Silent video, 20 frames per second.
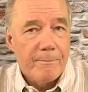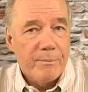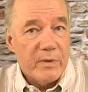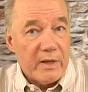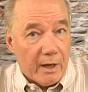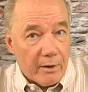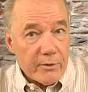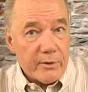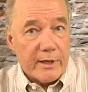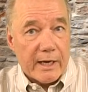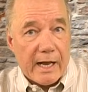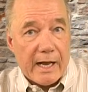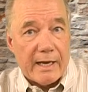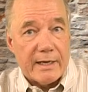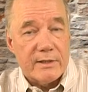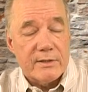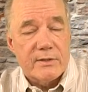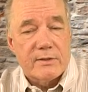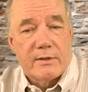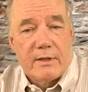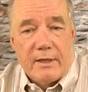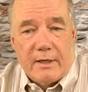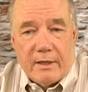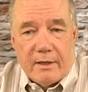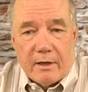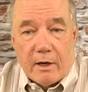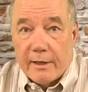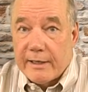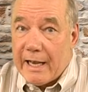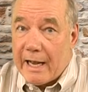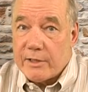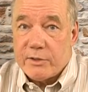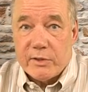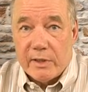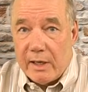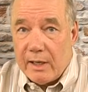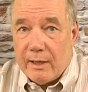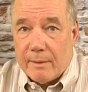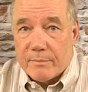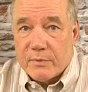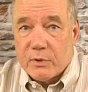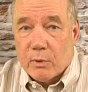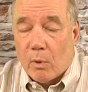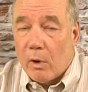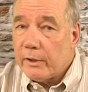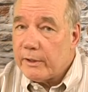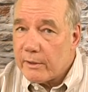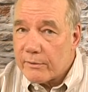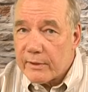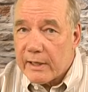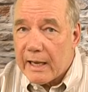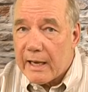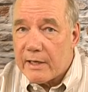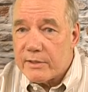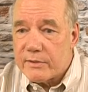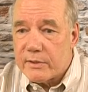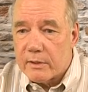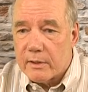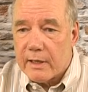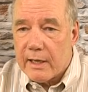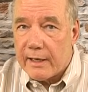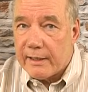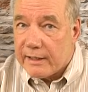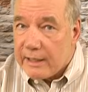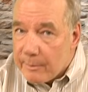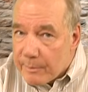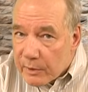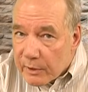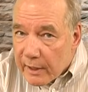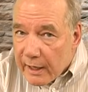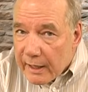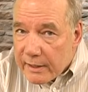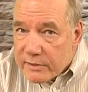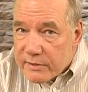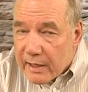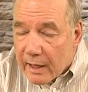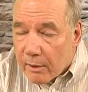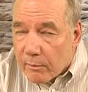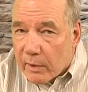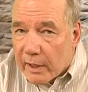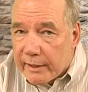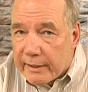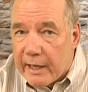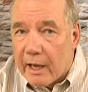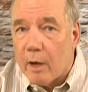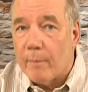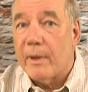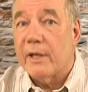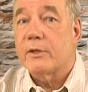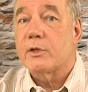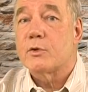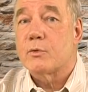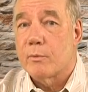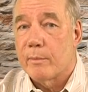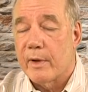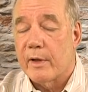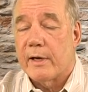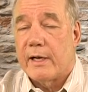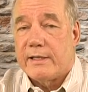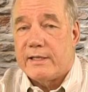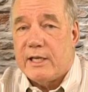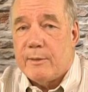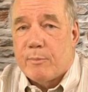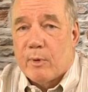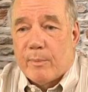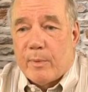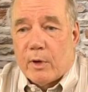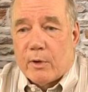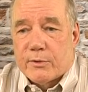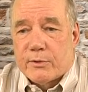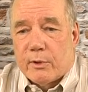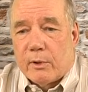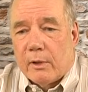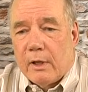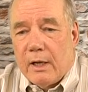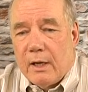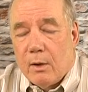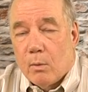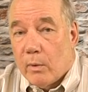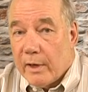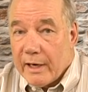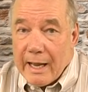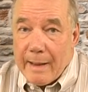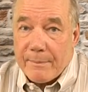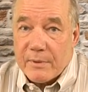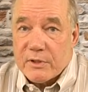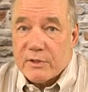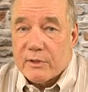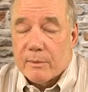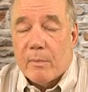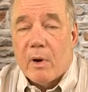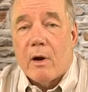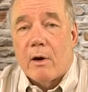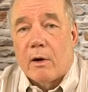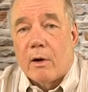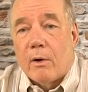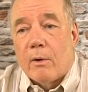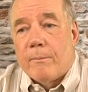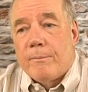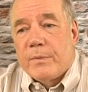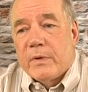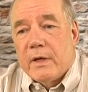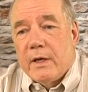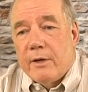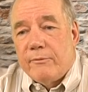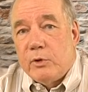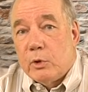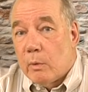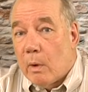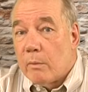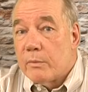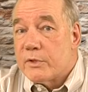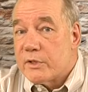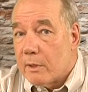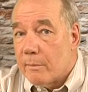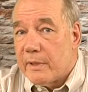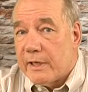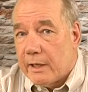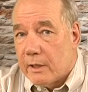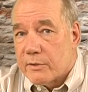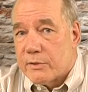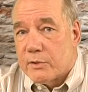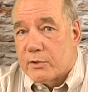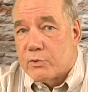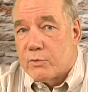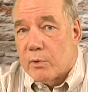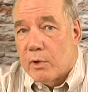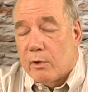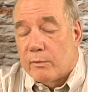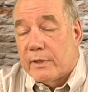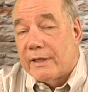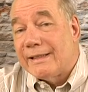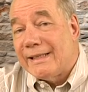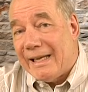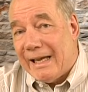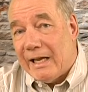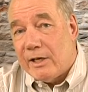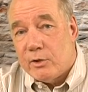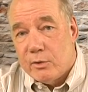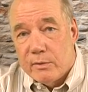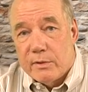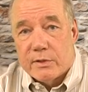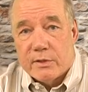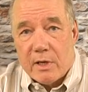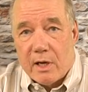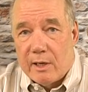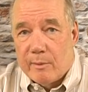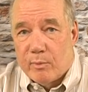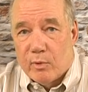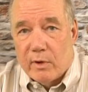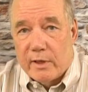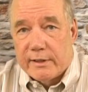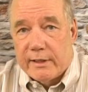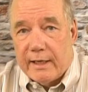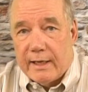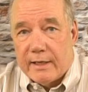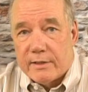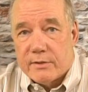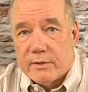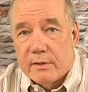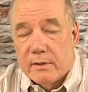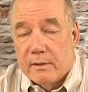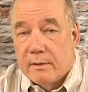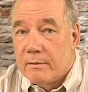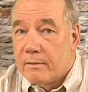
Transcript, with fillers: The other guys are catching up. So all the other guys that are kind of keeping their heads down right now about this remote I D proposal, what happens tomorrow if you own somebody else's drone that can't do this kind of broadcast?